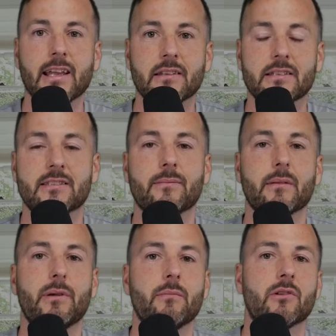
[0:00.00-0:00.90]
this is something
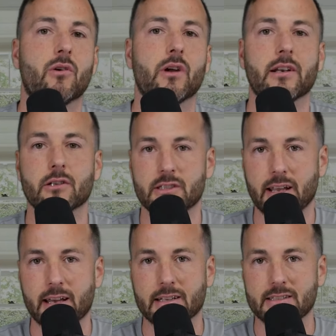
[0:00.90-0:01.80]
people don't
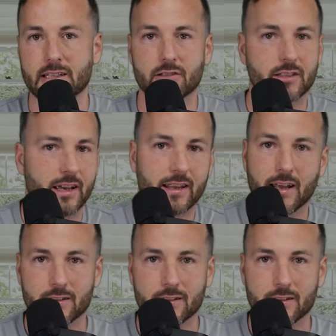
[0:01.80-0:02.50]
understand because they just get